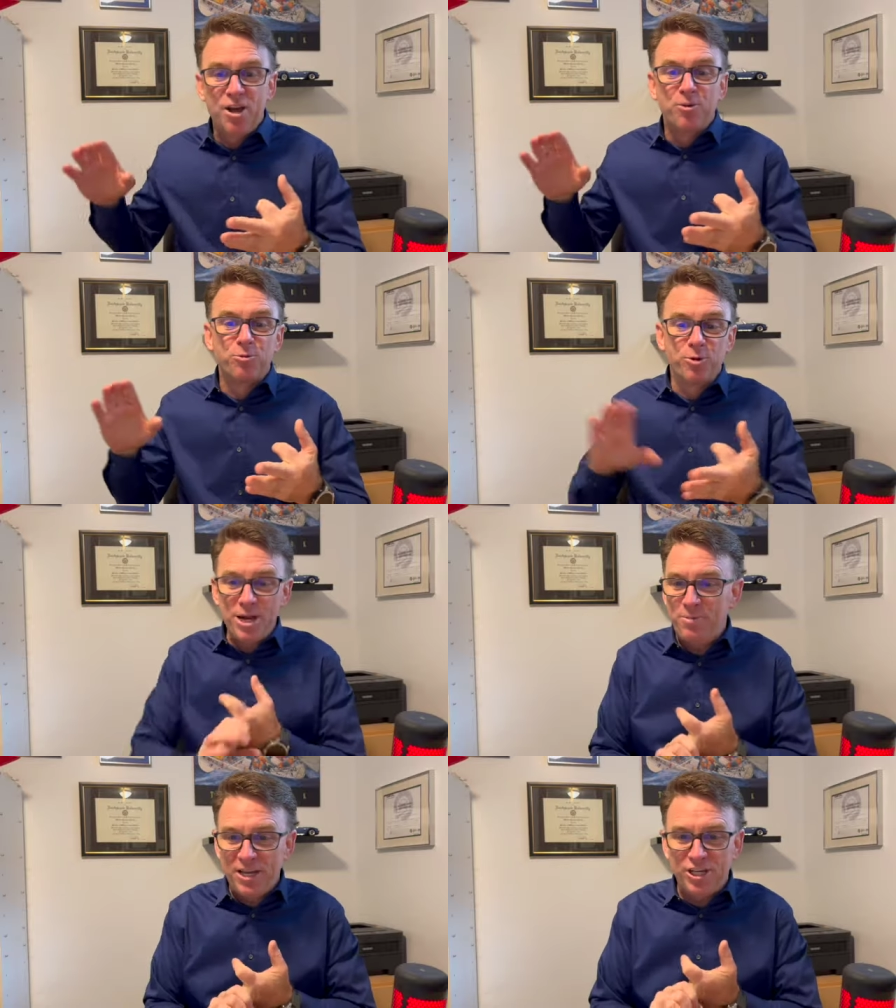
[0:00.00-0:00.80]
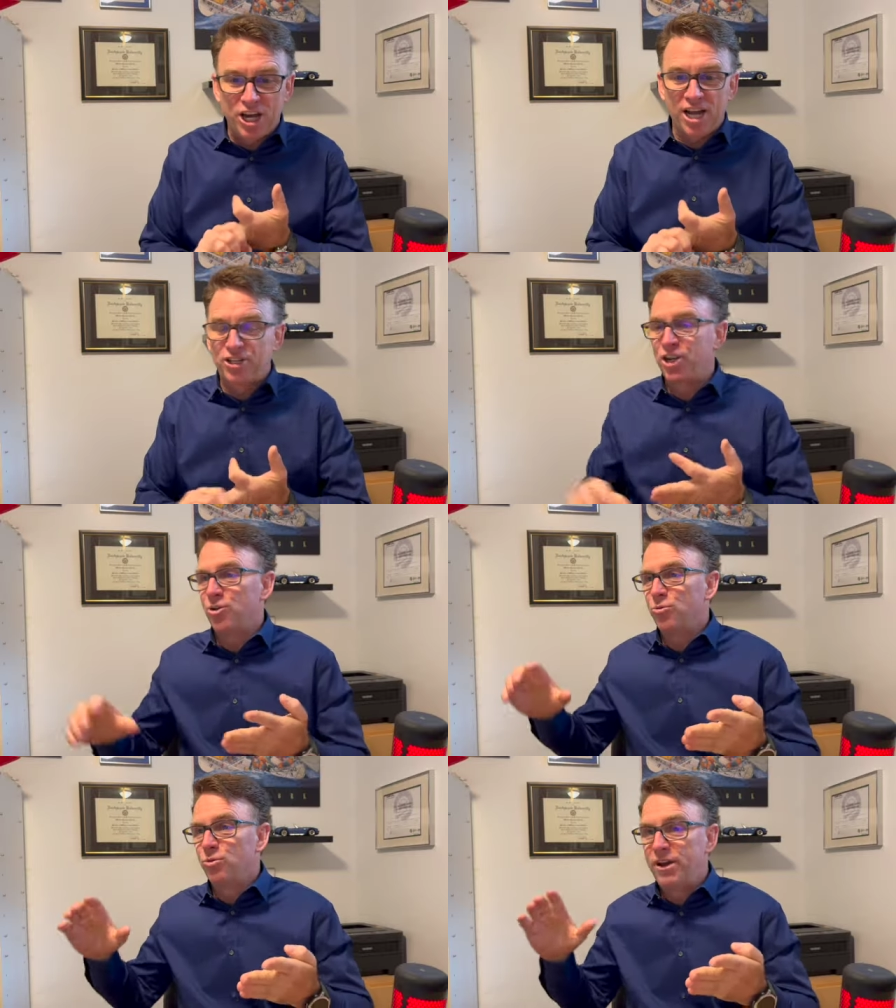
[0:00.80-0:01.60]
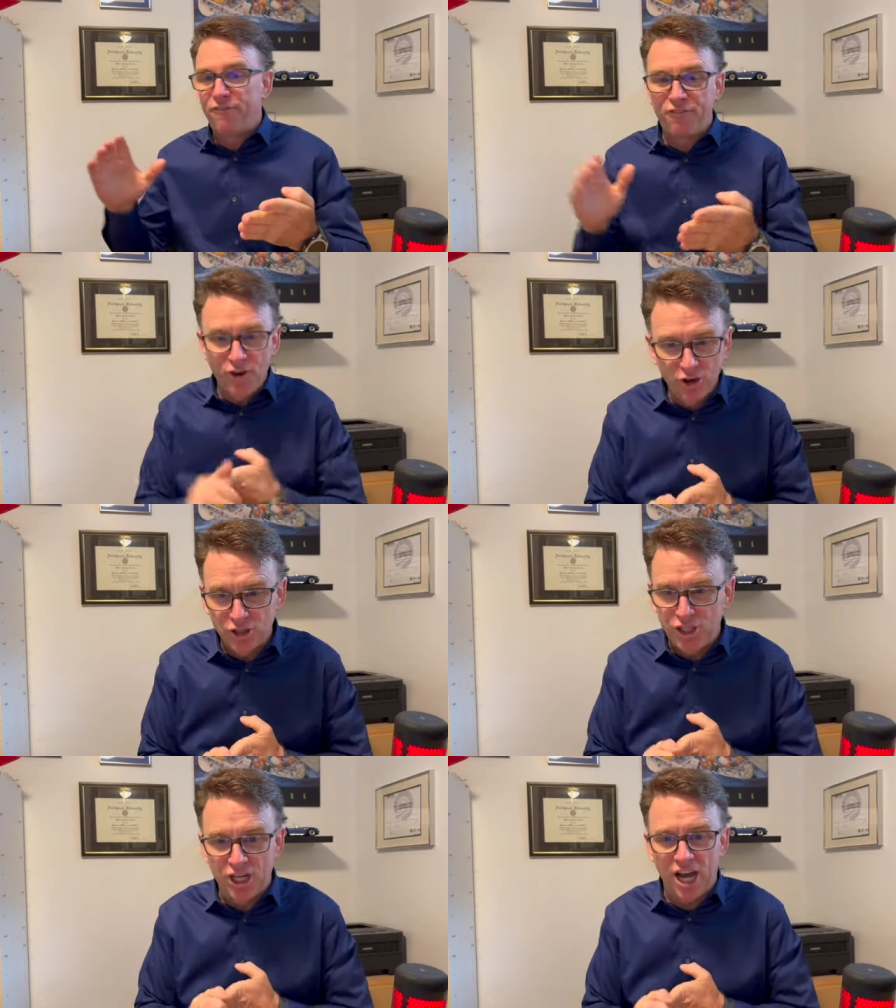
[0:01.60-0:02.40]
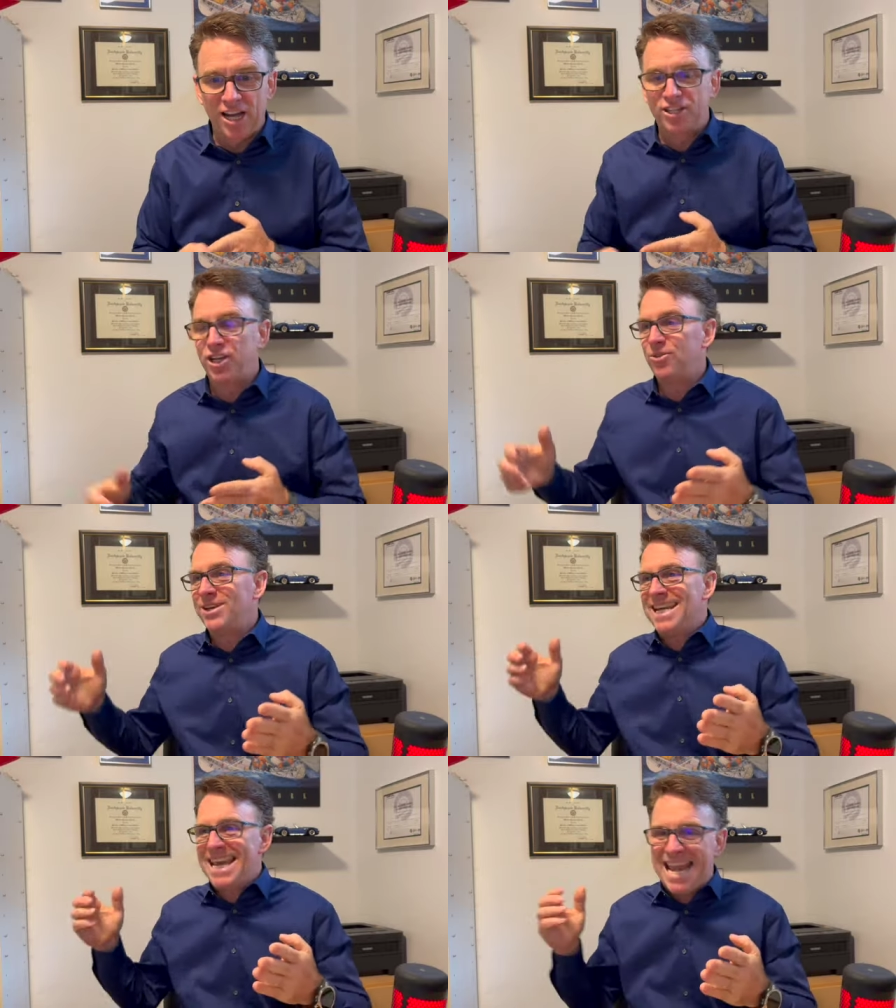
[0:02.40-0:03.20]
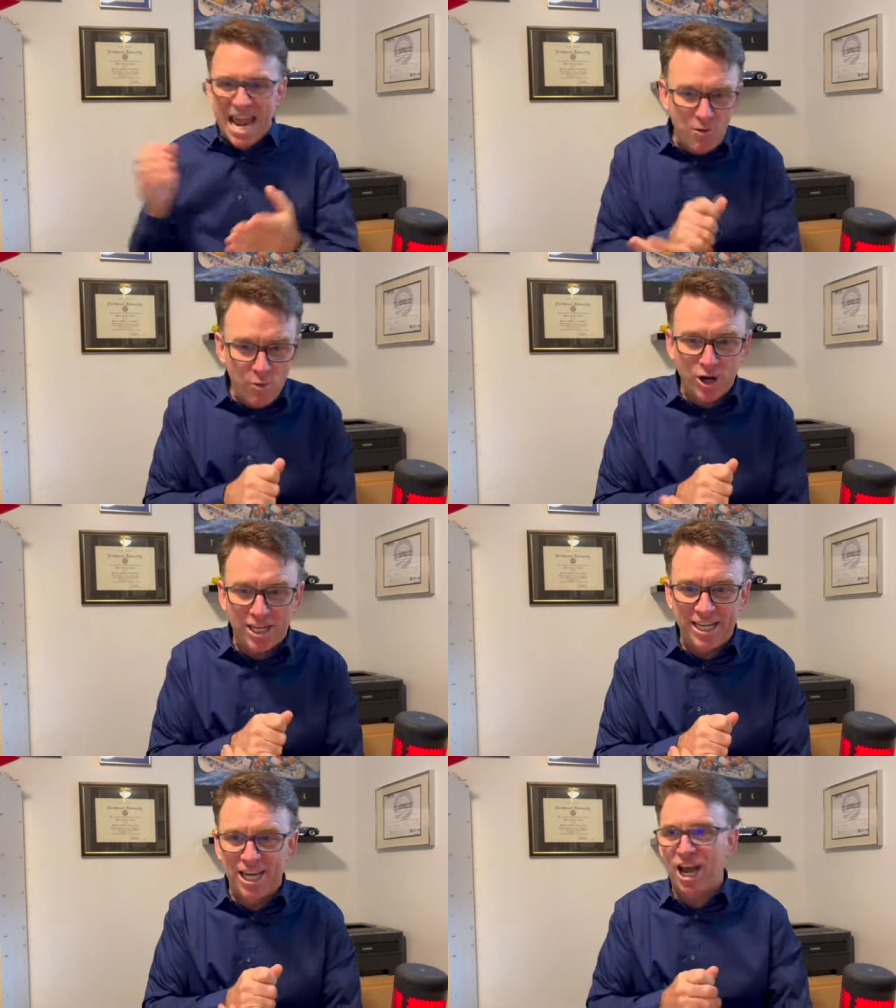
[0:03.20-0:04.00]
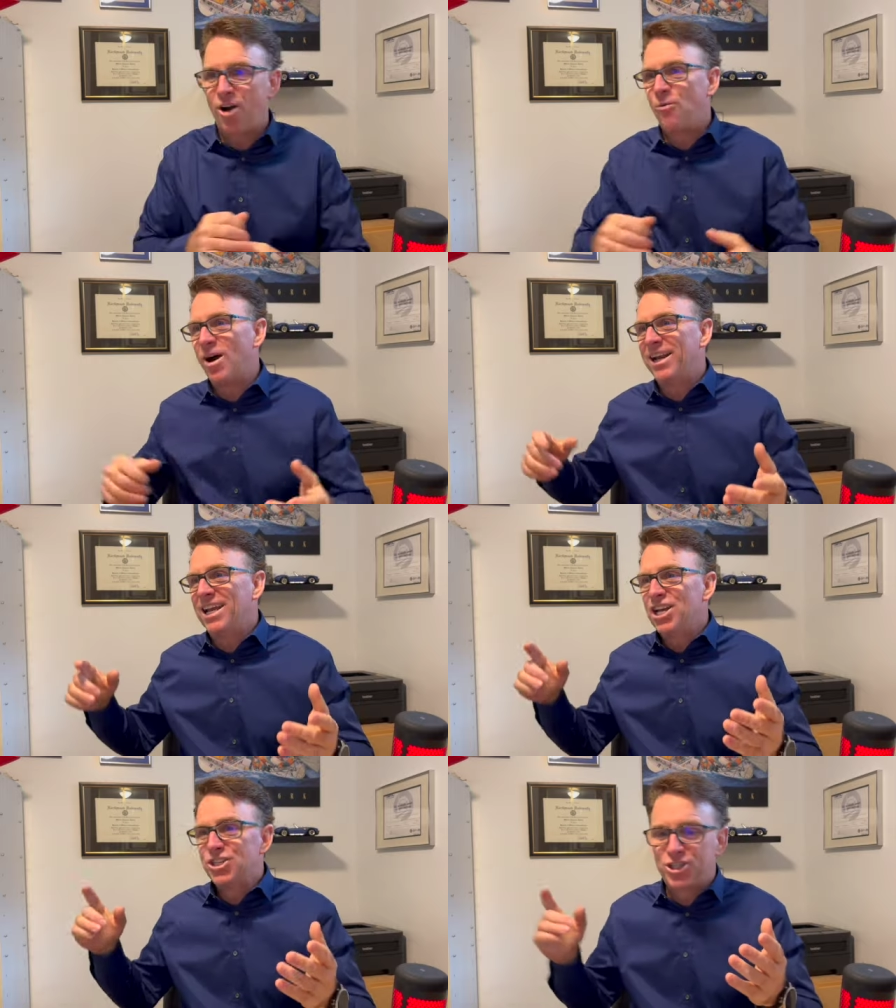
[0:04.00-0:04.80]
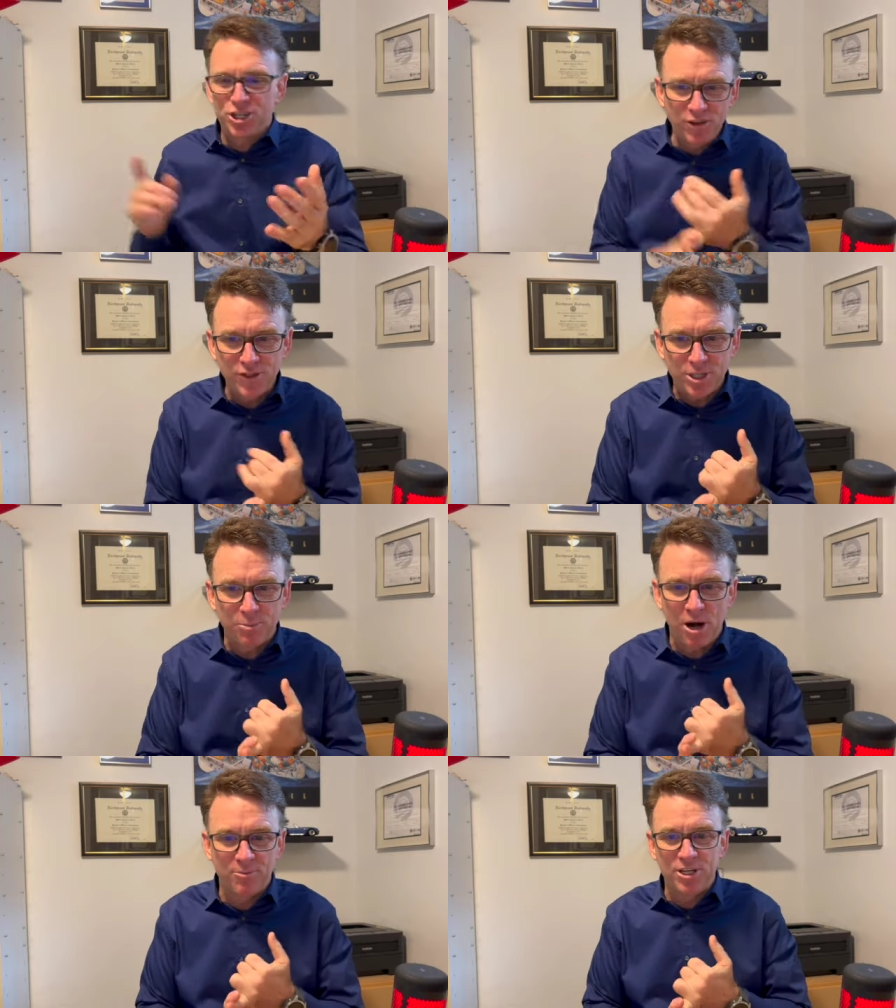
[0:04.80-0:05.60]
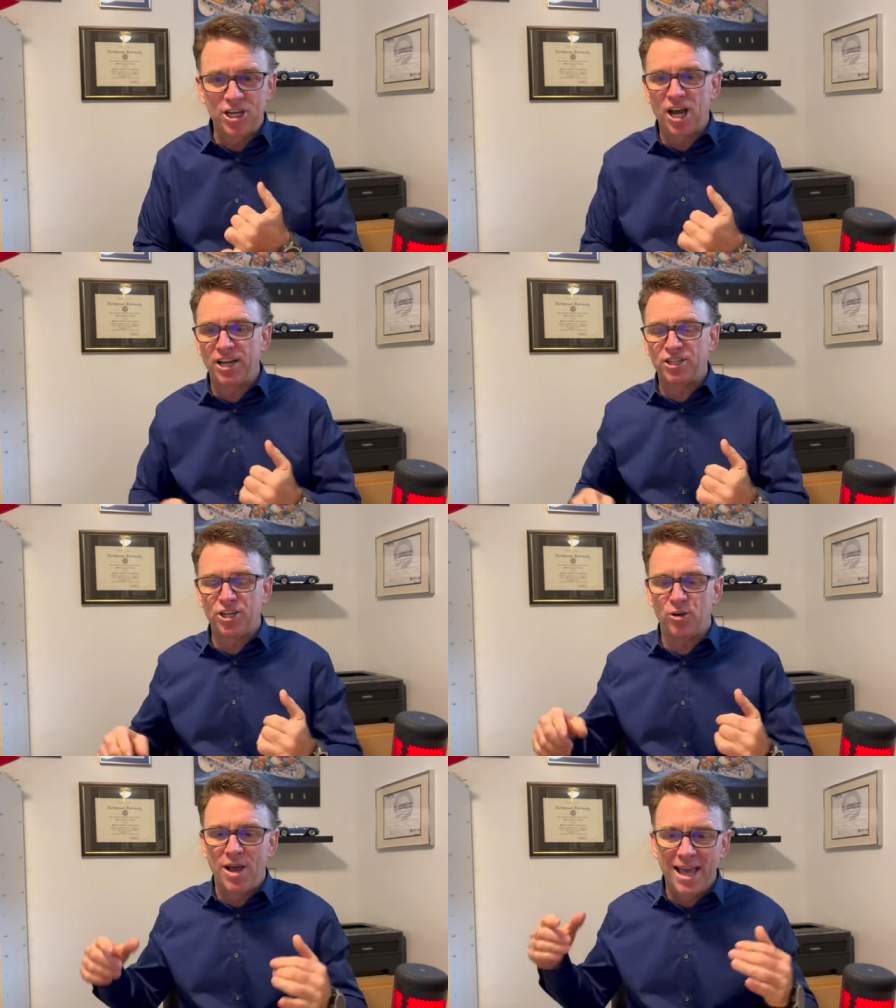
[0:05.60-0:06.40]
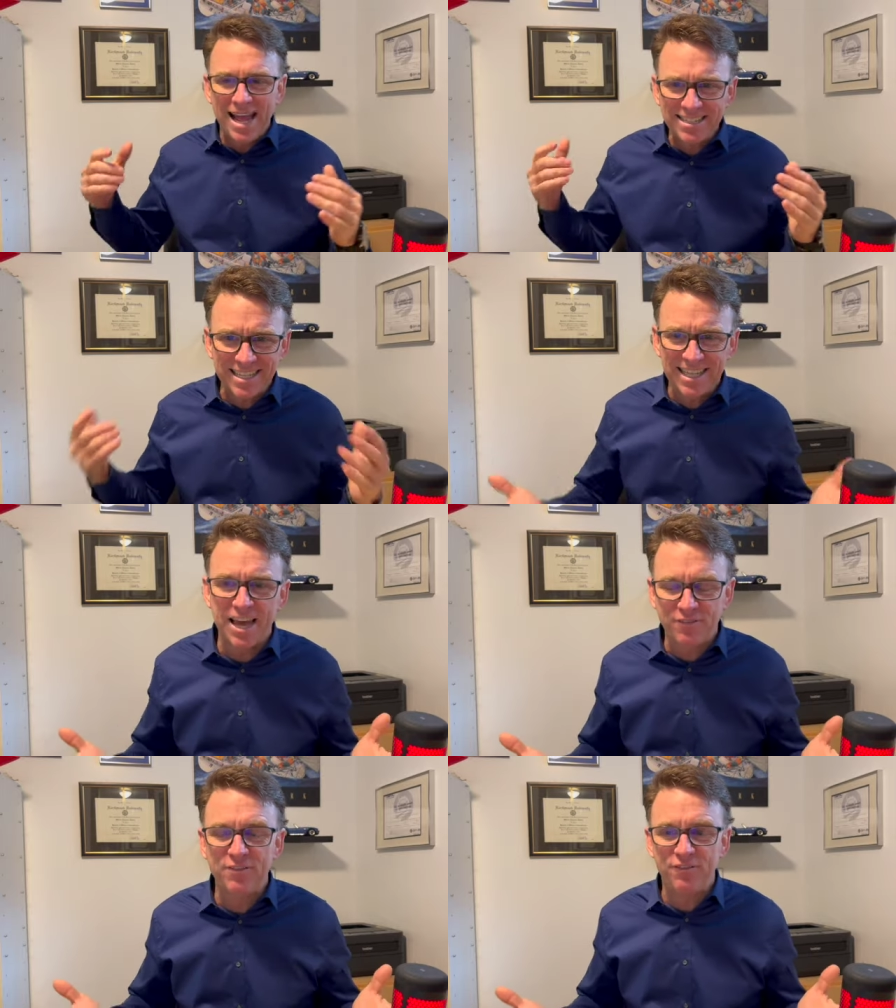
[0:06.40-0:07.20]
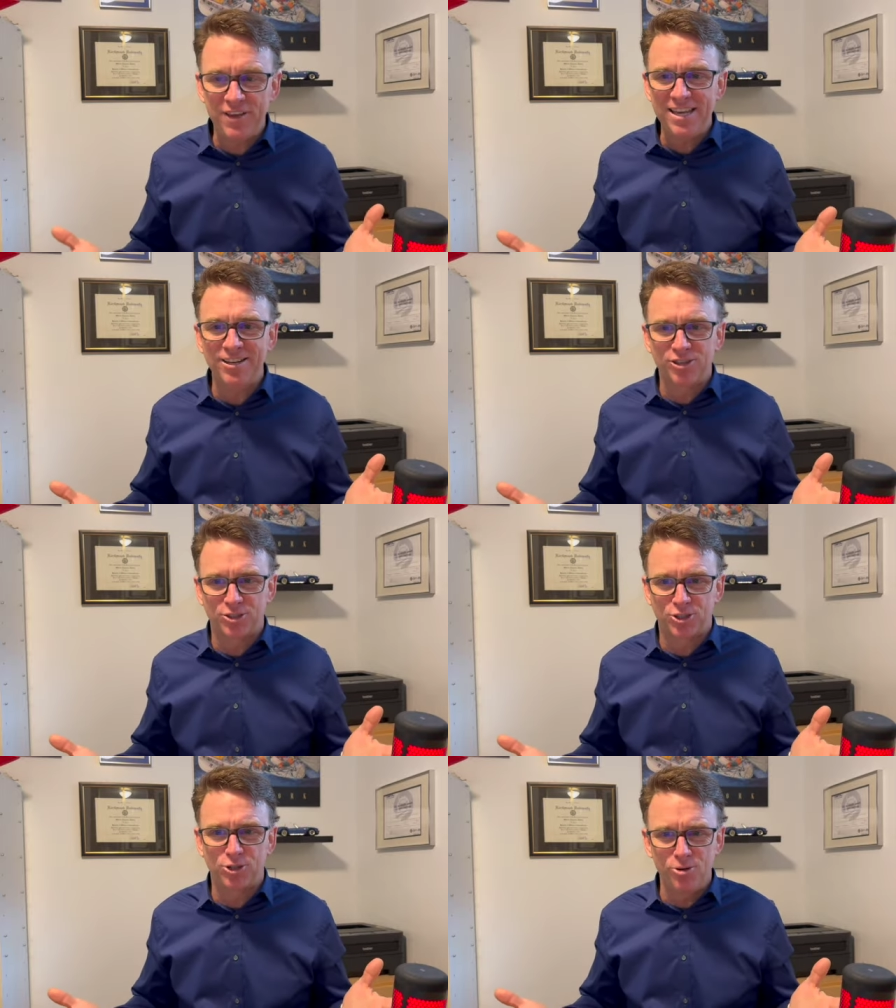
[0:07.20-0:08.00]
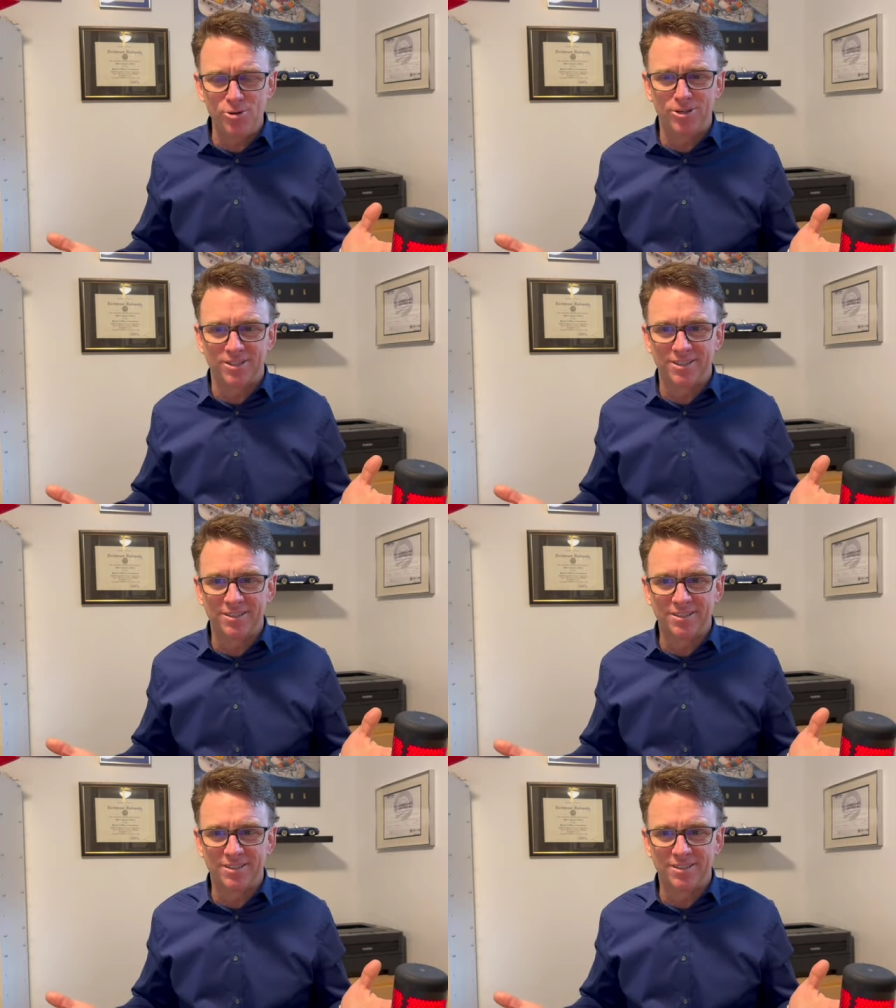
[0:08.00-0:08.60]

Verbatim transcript: Repeat, you got two. Referrals, you got two. Networking, you got one. Service department, you got two. That's eleven vehicles sold.